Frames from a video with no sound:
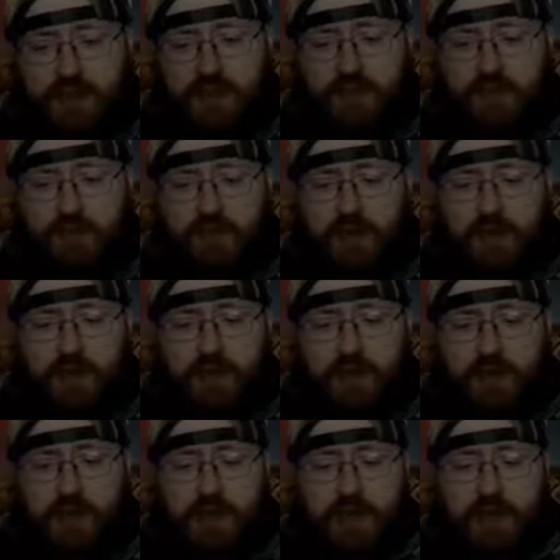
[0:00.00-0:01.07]
So
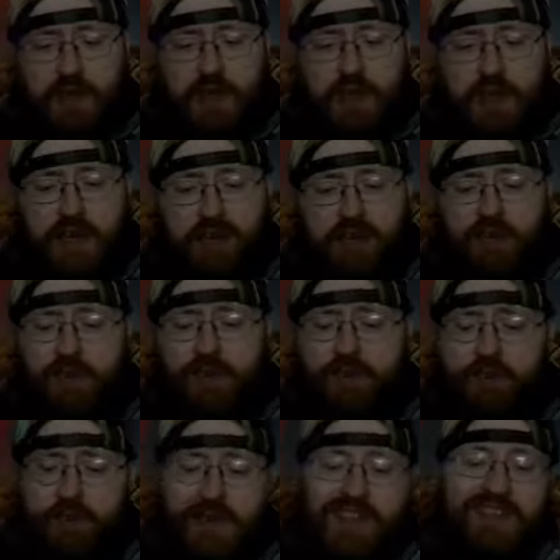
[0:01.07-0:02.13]
uh, this was
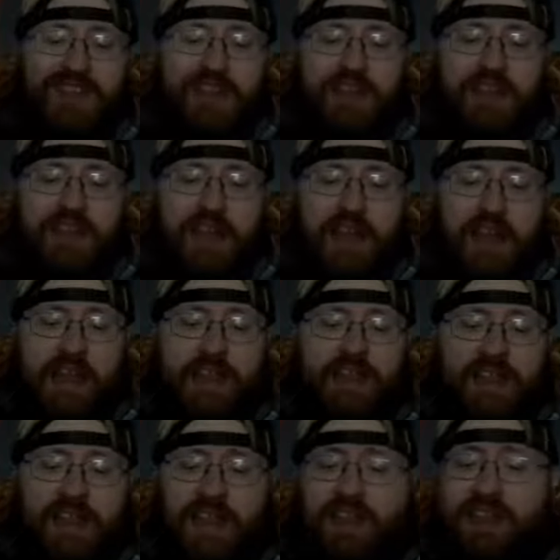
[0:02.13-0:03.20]
from 1989
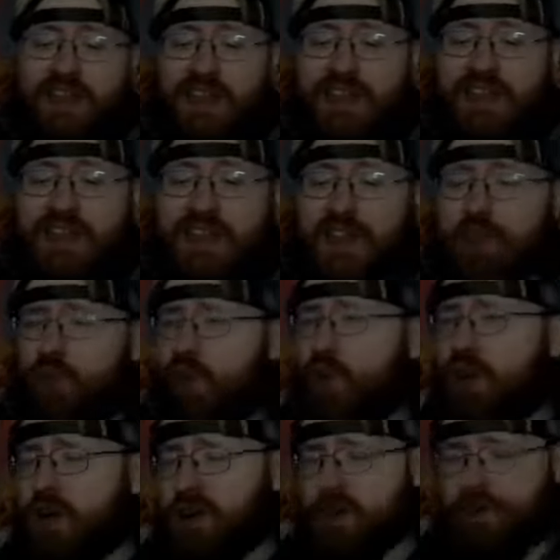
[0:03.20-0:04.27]
to
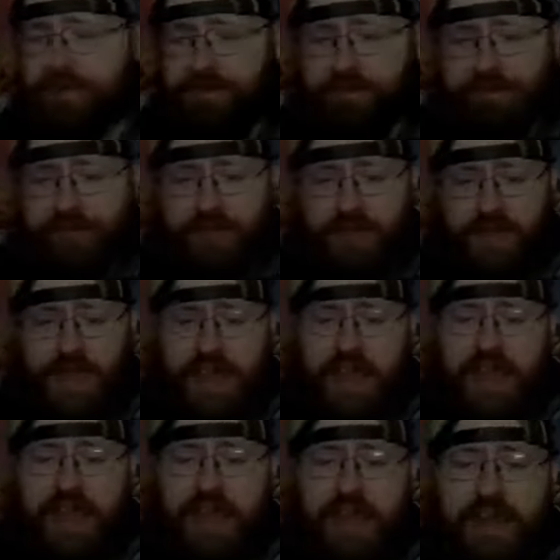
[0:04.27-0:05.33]
1991
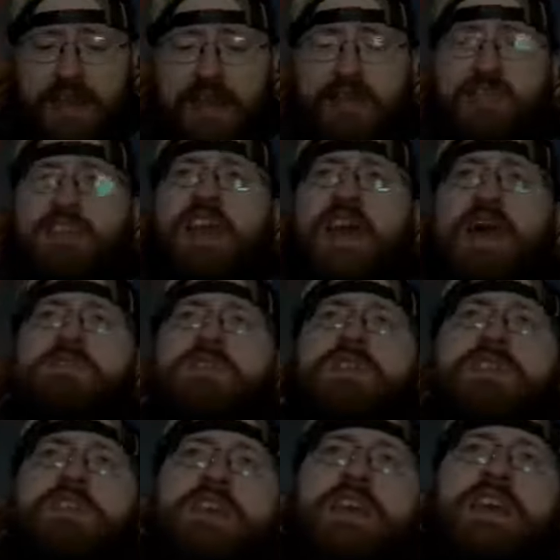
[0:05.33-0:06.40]
and
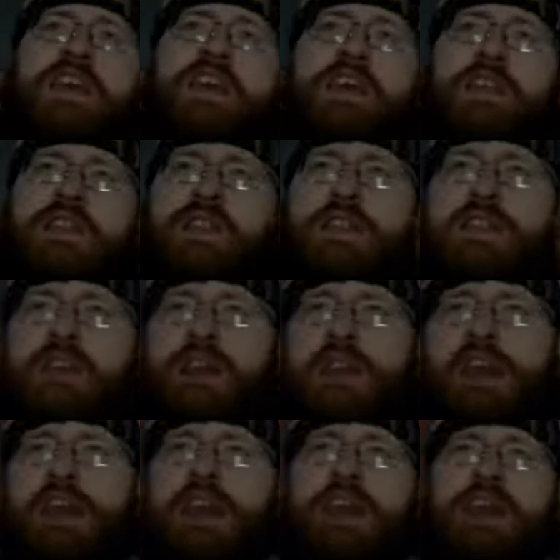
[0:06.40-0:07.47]
Captain N,
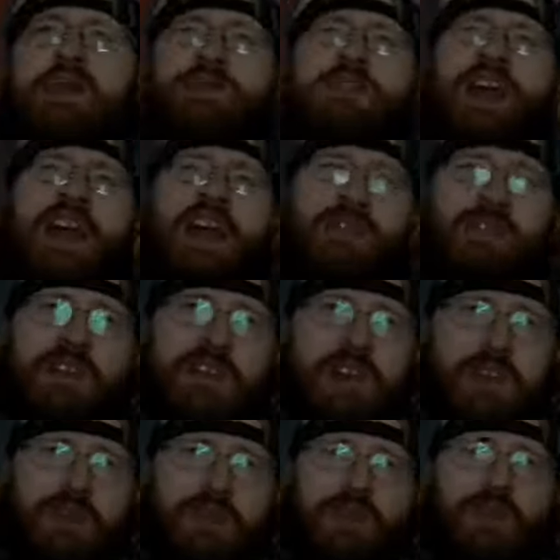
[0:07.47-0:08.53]
it was kind of a
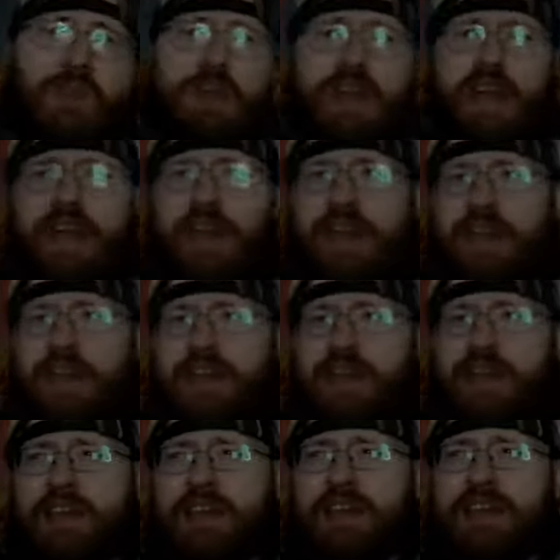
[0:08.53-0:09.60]
character they had
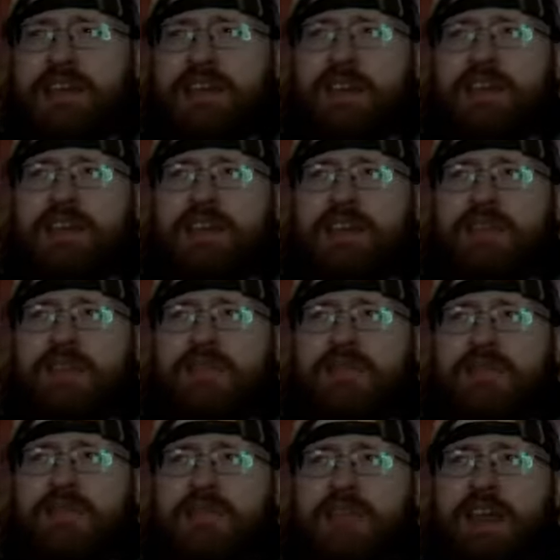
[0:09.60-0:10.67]
in,
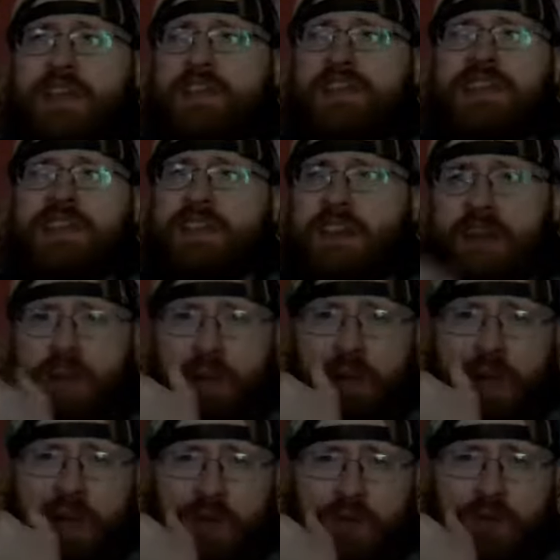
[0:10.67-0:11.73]
I think, Nintendo
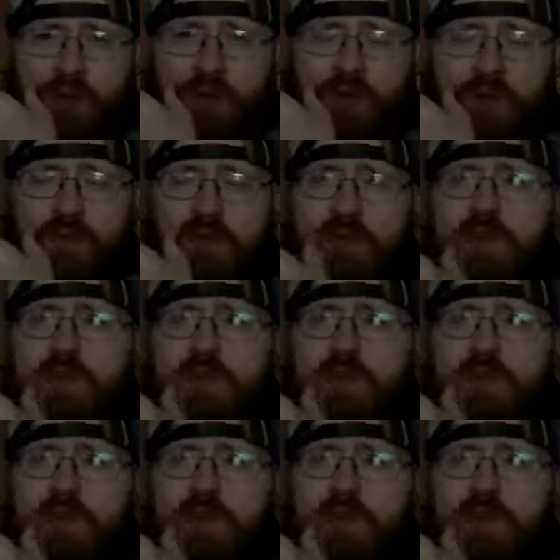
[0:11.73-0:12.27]
Power,